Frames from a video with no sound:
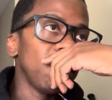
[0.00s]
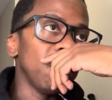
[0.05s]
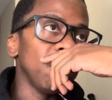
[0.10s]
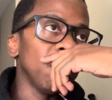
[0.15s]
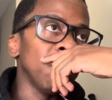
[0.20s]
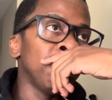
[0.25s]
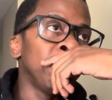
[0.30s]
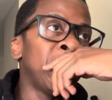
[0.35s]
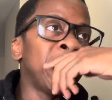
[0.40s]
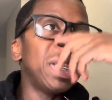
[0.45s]

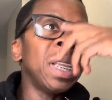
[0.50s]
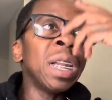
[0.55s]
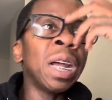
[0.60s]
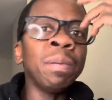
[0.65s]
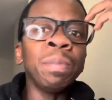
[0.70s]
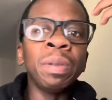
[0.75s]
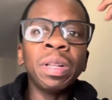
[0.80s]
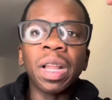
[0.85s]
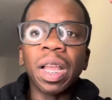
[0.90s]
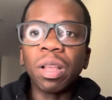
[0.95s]
But then
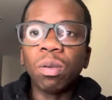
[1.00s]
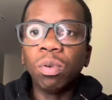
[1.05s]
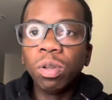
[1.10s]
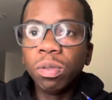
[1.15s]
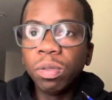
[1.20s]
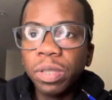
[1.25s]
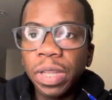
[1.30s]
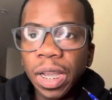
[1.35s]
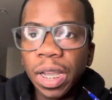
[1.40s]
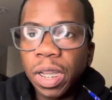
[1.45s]
I'd be like,
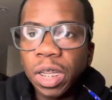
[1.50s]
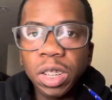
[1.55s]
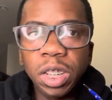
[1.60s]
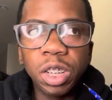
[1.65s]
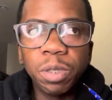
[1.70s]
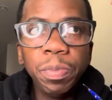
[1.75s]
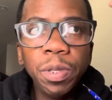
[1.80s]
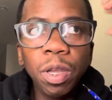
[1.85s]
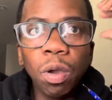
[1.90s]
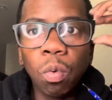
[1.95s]
well, that could
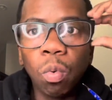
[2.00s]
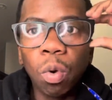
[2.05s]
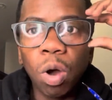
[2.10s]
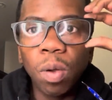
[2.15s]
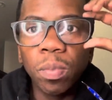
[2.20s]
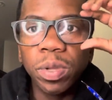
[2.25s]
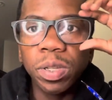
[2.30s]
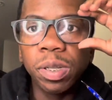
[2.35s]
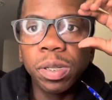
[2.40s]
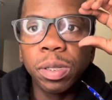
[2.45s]
just be a
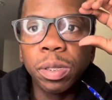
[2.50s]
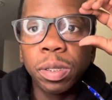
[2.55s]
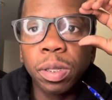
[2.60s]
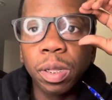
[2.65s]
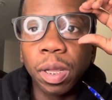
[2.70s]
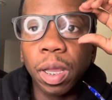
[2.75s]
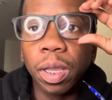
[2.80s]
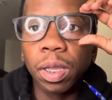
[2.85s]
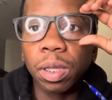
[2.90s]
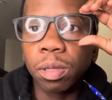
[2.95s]
woman.
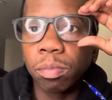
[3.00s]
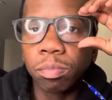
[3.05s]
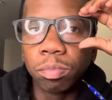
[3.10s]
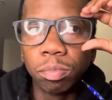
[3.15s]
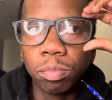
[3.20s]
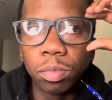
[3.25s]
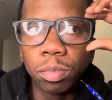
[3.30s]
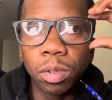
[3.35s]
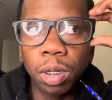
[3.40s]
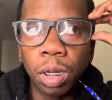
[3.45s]
Like,
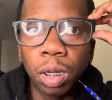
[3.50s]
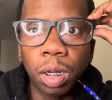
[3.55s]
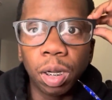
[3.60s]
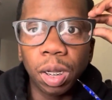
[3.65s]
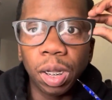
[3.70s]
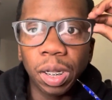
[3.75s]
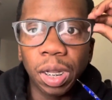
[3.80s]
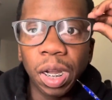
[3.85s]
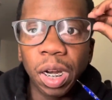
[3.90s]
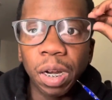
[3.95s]
a
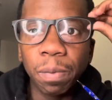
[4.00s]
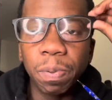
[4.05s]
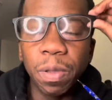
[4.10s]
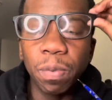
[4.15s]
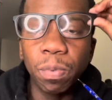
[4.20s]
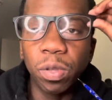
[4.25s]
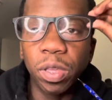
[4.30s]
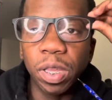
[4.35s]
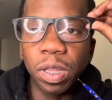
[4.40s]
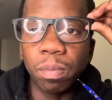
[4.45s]
lot of
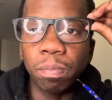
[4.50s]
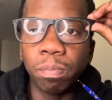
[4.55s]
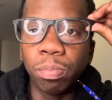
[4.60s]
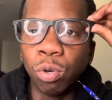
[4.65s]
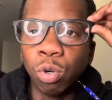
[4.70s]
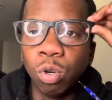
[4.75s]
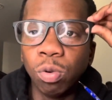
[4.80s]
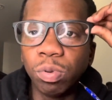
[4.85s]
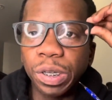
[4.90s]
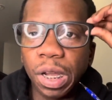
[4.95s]
people get
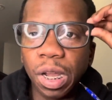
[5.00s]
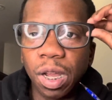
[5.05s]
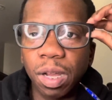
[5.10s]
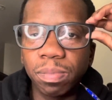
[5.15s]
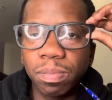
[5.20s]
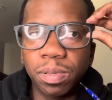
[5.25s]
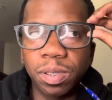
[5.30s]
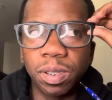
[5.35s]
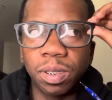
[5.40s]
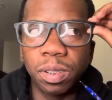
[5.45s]
boob
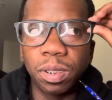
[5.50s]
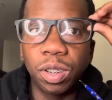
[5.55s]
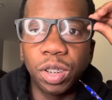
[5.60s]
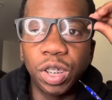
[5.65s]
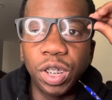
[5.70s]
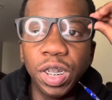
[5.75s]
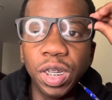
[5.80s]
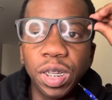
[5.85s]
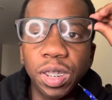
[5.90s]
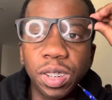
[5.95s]
jobs and
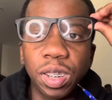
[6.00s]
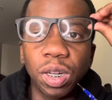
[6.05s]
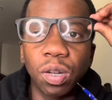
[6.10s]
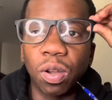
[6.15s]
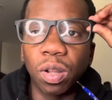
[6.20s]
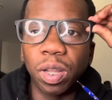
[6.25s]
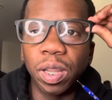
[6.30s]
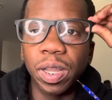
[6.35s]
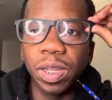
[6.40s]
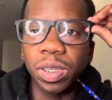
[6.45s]
cheeks and
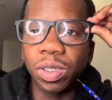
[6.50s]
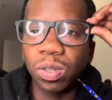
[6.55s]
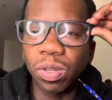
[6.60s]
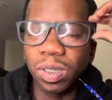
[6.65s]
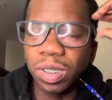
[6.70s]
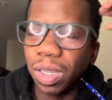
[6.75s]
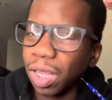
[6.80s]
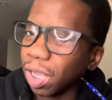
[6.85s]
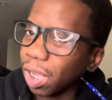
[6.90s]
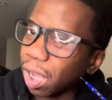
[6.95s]
all that. So
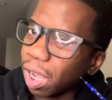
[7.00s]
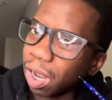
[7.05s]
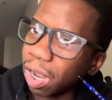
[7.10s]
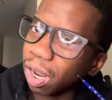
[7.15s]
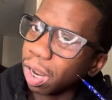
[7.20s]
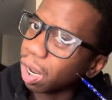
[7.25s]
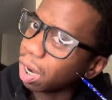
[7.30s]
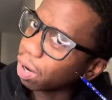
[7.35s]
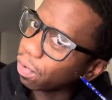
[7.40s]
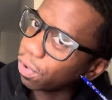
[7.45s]
it's like,
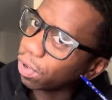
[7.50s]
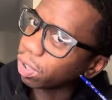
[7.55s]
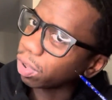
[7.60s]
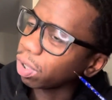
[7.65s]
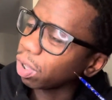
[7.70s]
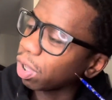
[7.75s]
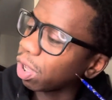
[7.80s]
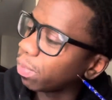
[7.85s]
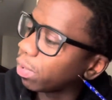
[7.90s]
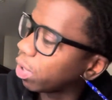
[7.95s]
how the fuck
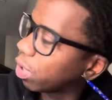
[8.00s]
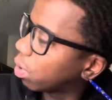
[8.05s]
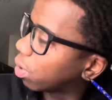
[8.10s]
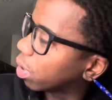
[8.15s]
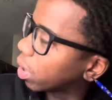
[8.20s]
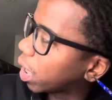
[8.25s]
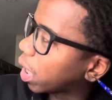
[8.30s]
do y'all be knowing?